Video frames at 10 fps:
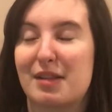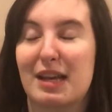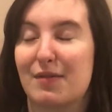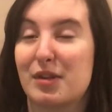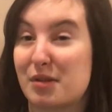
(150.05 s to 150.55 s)
and
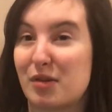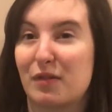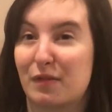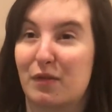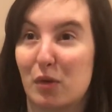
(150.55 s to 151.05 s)
even certain
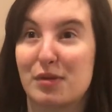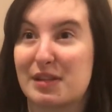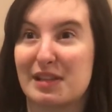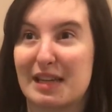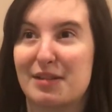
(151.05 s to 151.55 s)
full
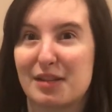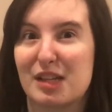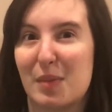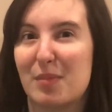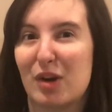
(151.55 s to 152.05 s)
scenes into
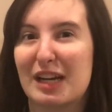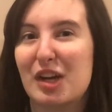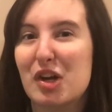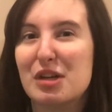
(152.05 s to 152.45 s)
my brain.